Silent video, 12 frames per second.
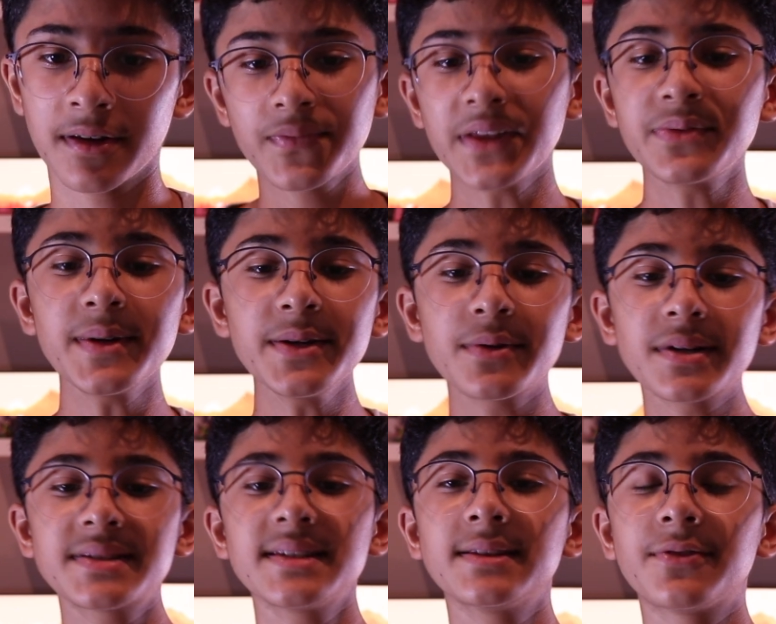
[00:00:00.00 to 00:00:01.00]
That's why you
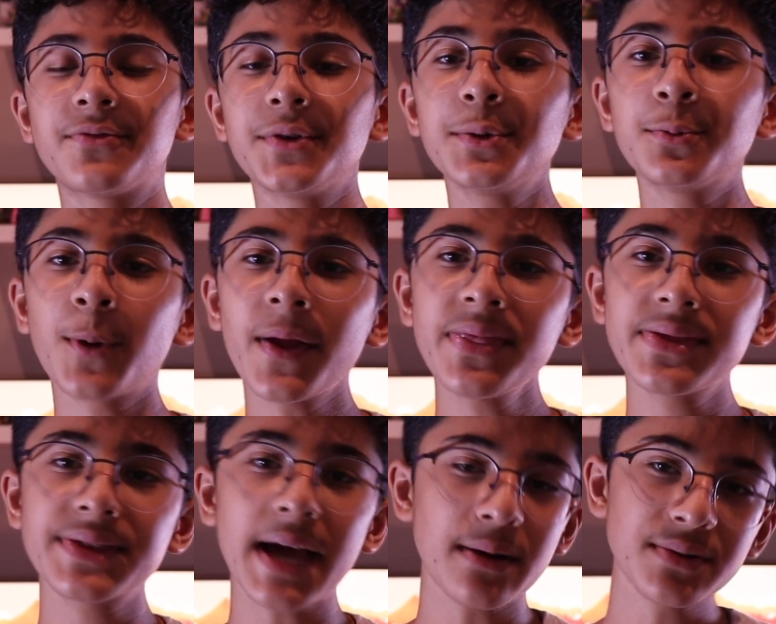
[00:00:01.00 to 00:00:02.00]
aren't seeing the full
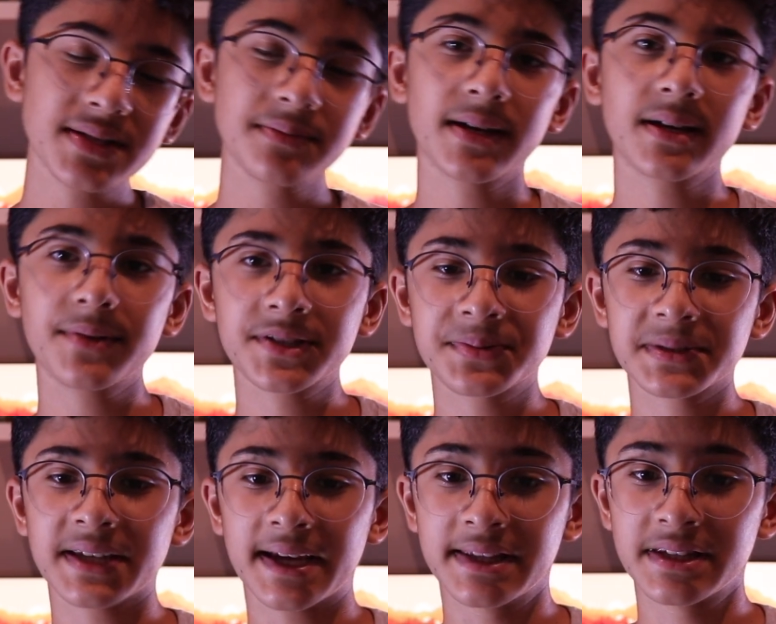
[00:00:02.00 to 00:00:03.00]
1000 megabytes per
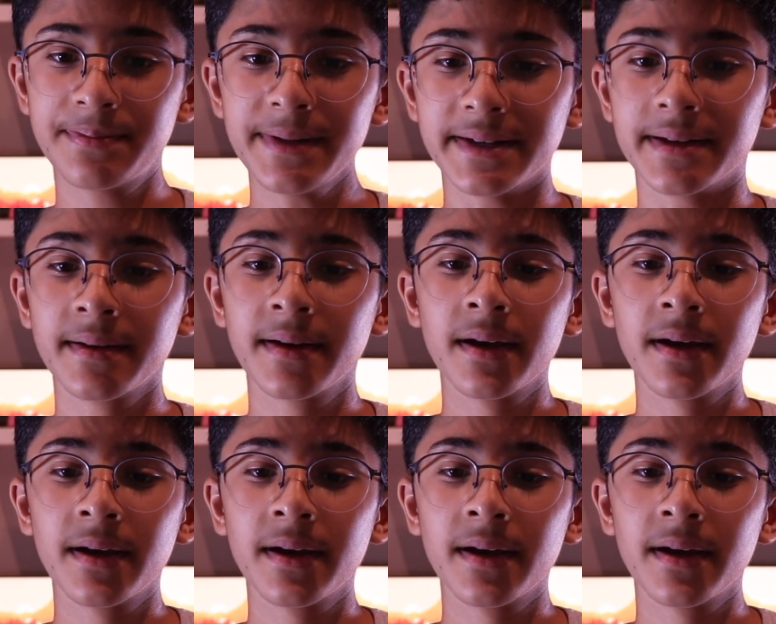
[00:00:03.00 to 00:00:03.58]
second speed.